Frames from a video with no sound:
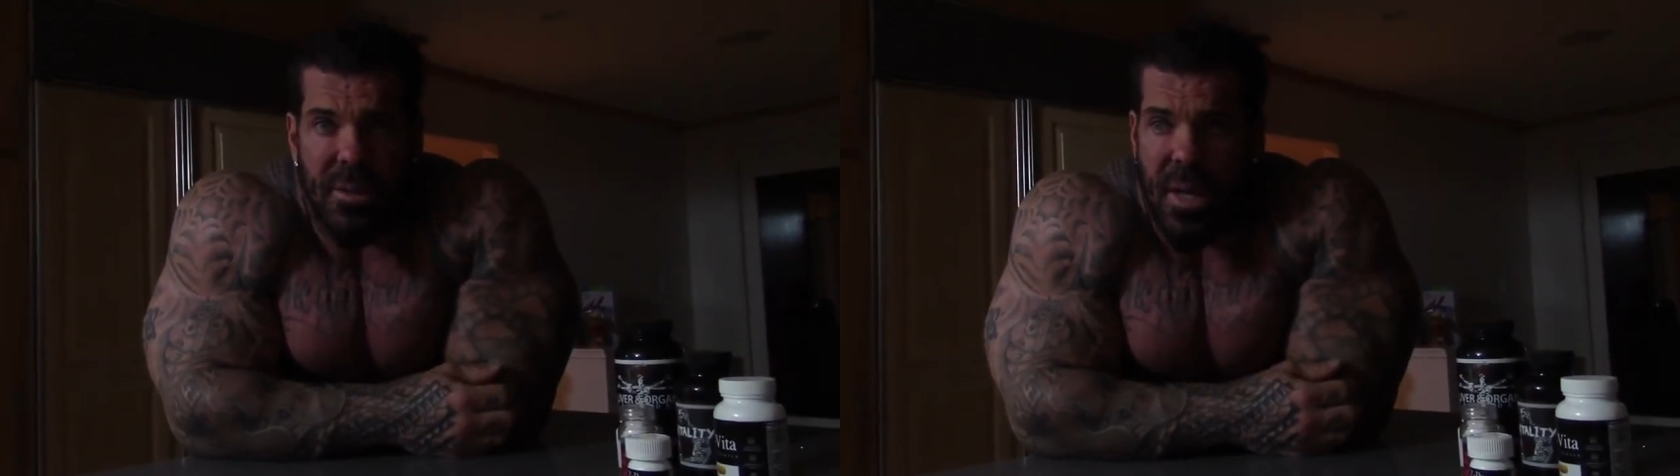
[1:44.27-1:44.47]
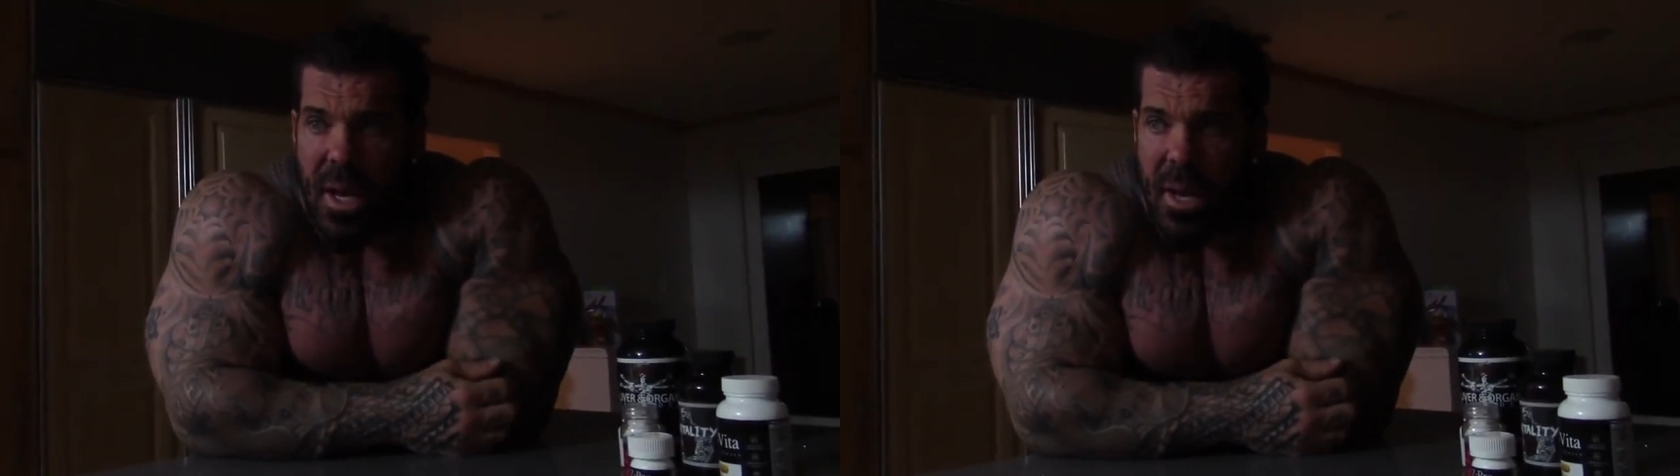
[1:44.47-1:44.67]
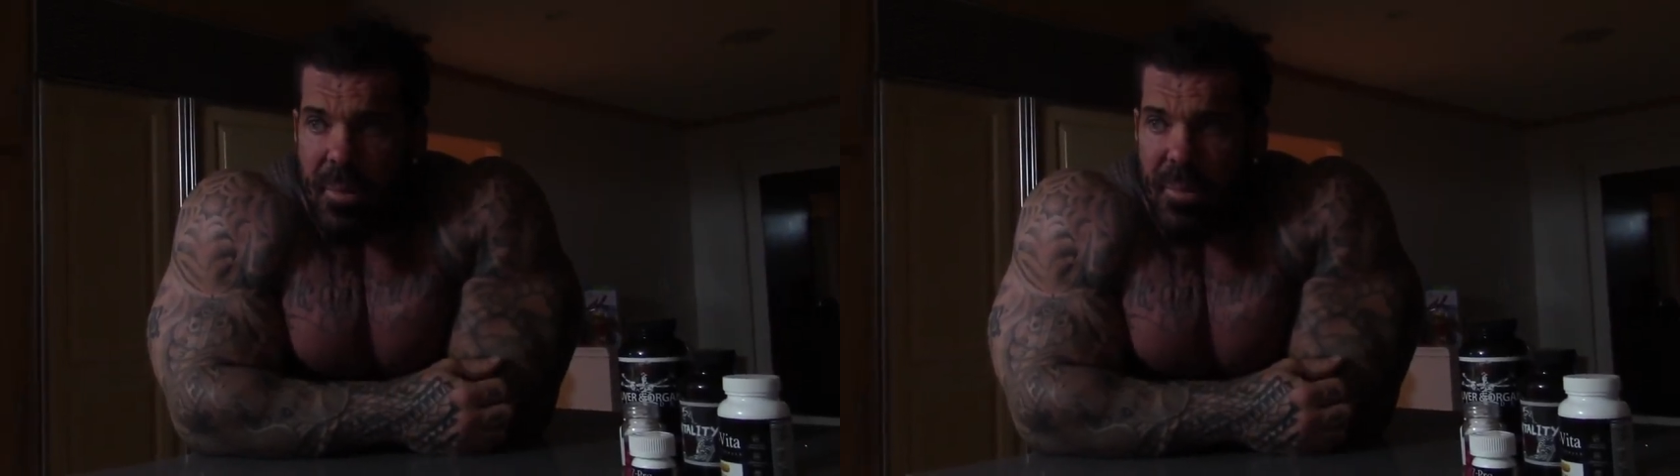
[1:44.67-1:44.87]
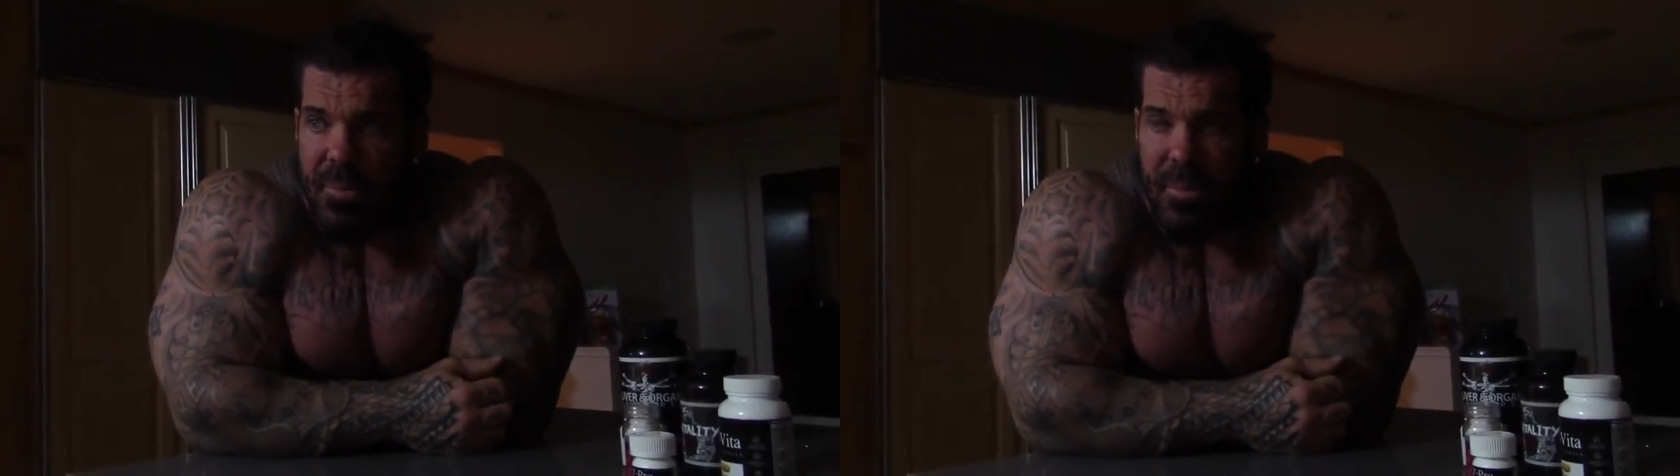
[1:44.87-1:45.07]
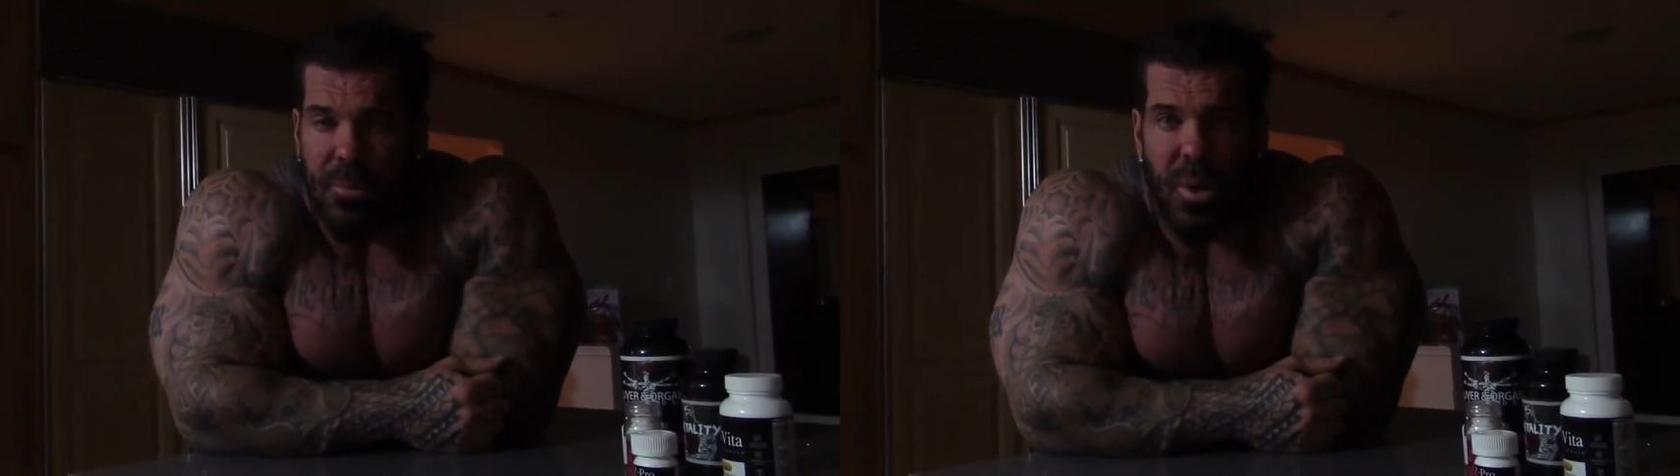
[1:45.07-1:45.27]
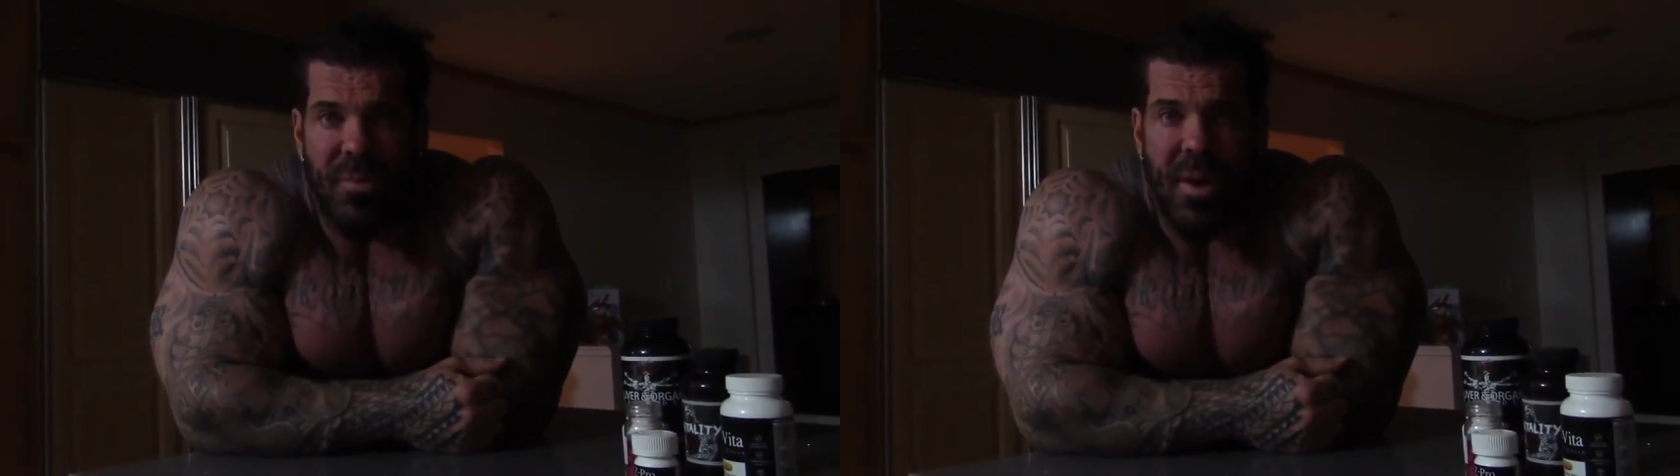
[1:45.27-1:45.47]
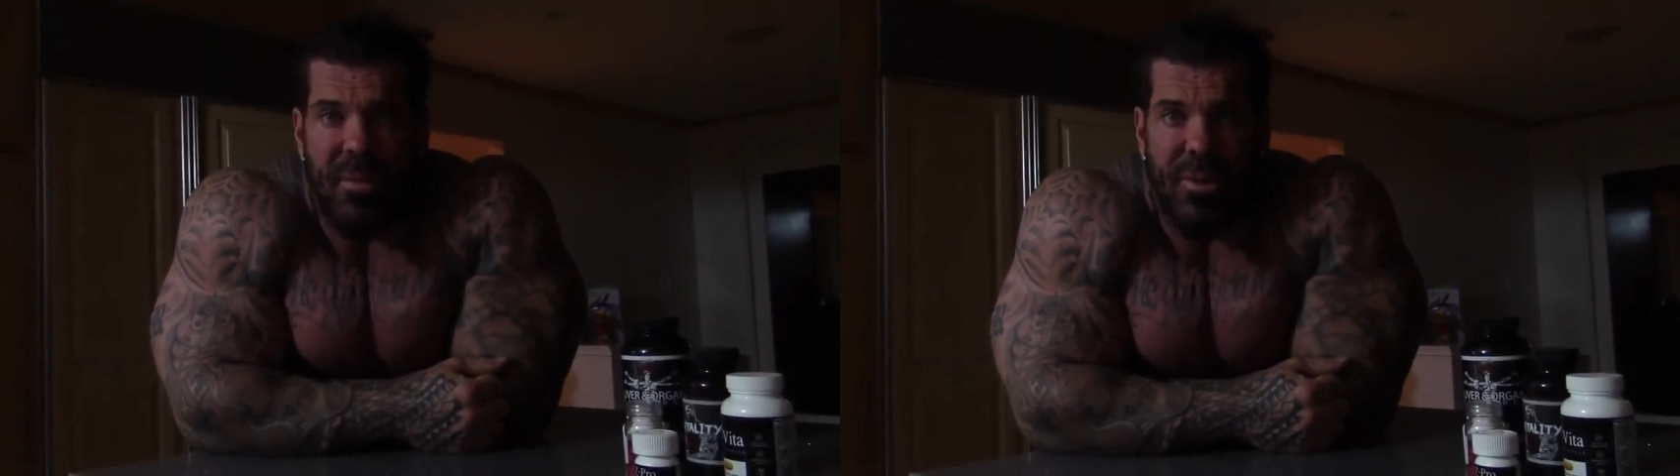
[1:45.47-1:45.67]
um, from 25 to